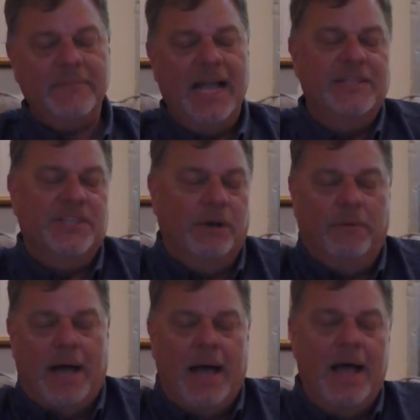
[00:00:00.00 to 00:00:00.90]
And
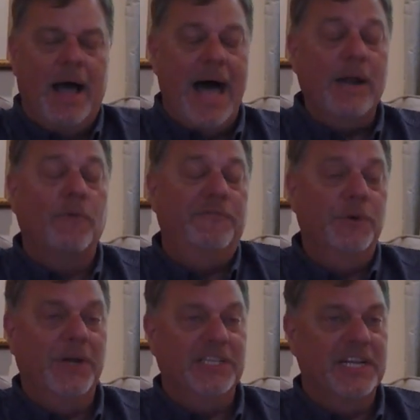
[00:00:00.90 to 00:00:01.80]
so I don't
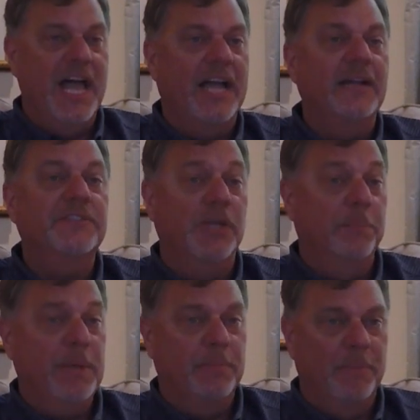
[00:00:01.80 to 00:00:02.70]
view it as a negative.
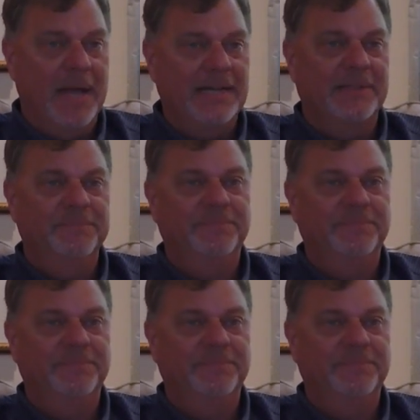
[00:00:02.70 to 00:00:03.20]
Some people might.